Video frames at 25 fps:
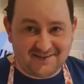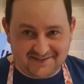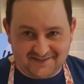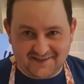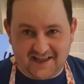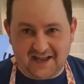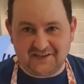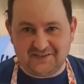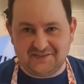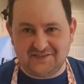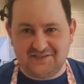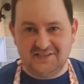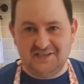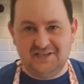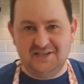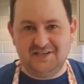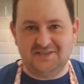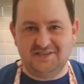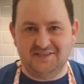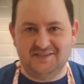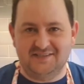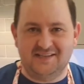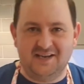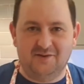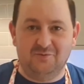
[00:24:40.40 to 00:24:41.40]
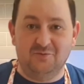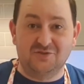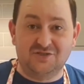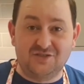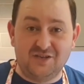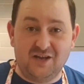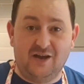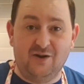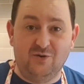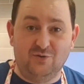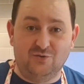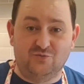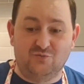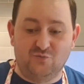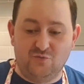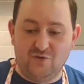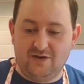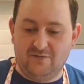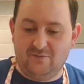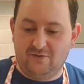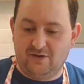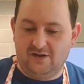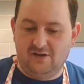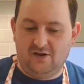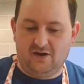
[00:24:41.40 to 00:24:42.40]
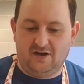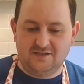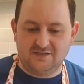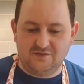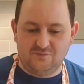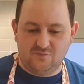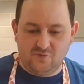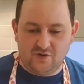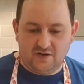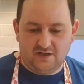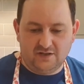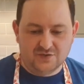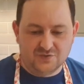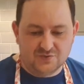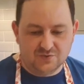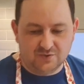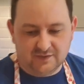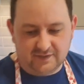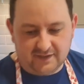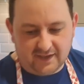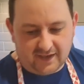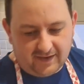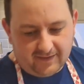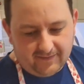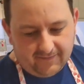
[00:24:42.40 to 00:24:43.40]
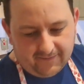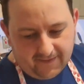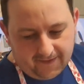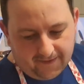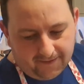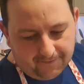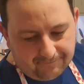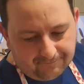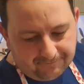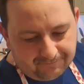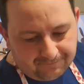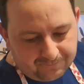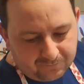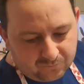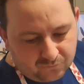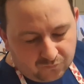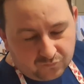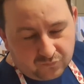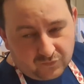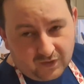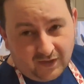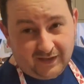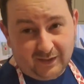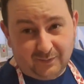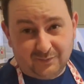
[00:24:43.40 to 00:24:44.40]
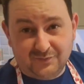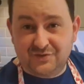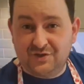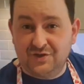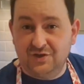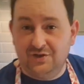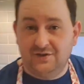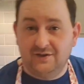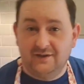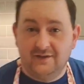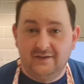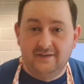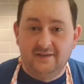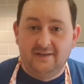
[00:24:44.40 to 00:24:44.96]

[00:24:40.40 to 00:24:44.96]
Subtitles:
That's delicious. That was really, really nice. I really enjoyed that. That was good.